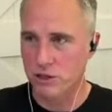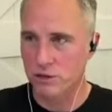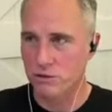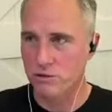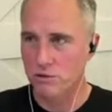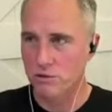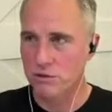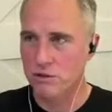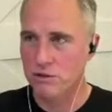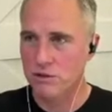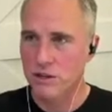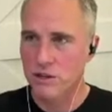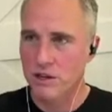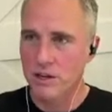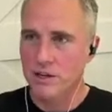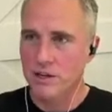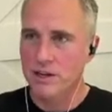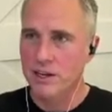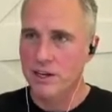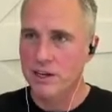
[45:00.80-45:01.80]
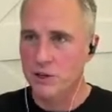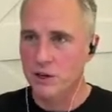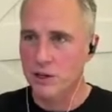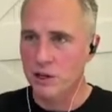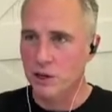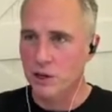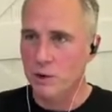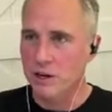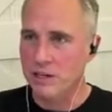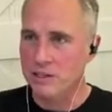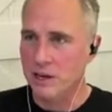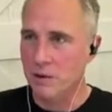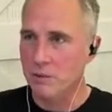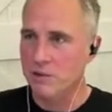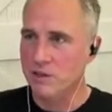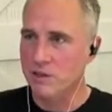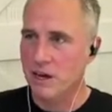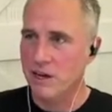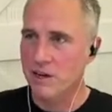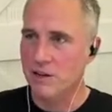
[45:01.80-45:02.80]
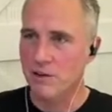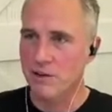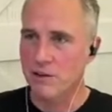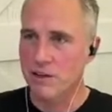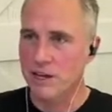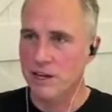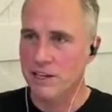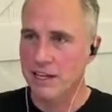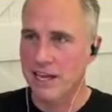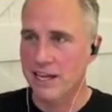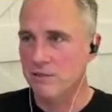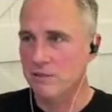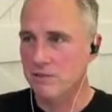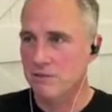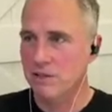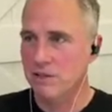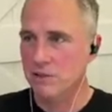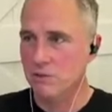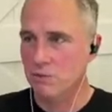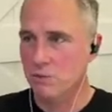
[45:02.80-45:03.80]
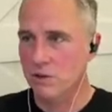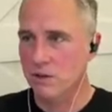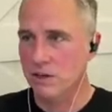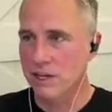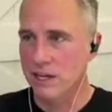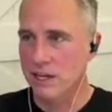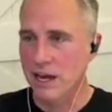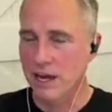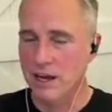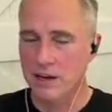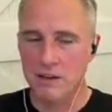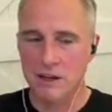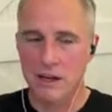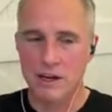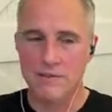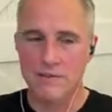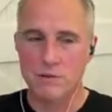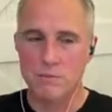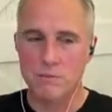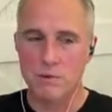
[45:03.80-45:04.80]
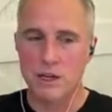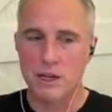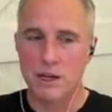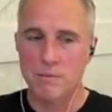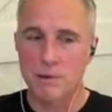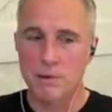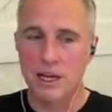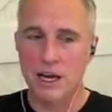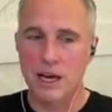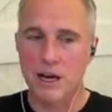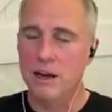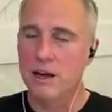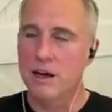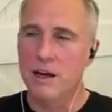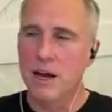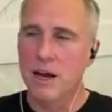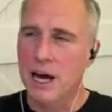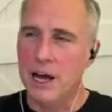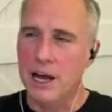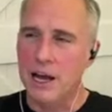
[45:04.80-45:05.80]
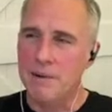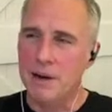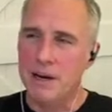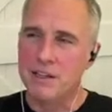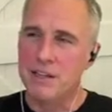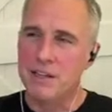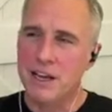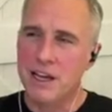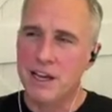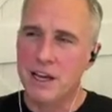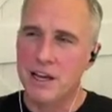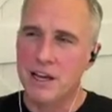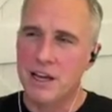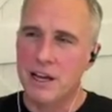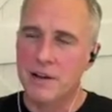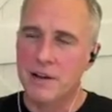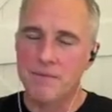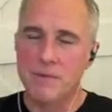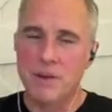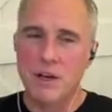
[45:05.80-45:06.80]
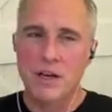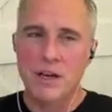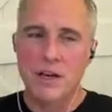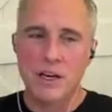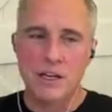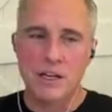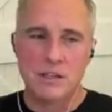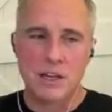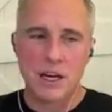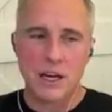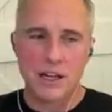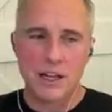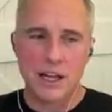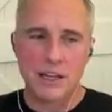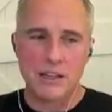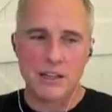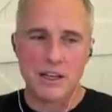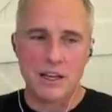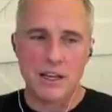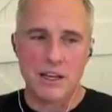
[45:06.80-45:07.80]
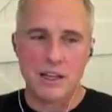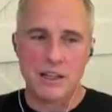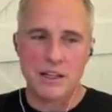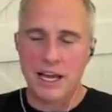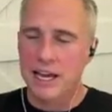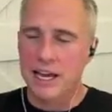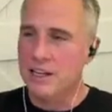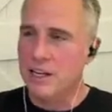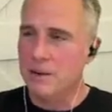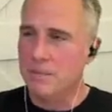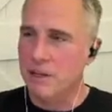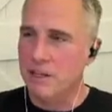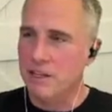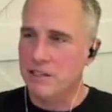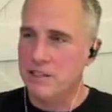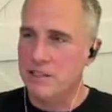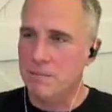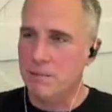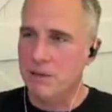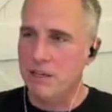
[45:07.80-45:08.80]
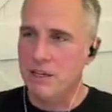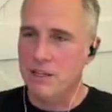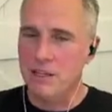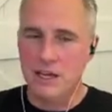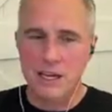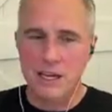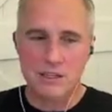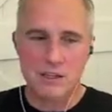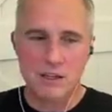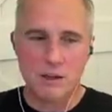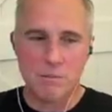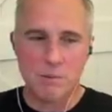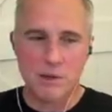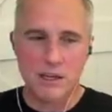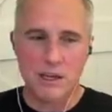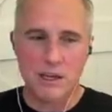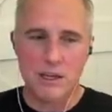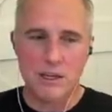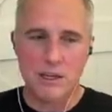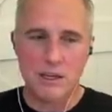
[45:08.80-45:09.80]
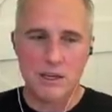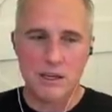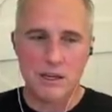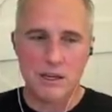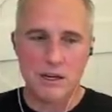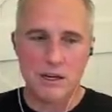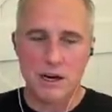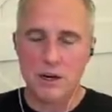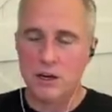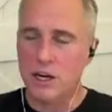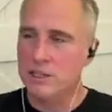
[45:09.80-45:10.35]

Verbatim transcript: Jews into the U.S. That was kind of their thing, and that's that's where he had a lot of his money. But yeah, I, I mean, I take it. Uh, it's kind of like the the NAACP, the SLP, uh, or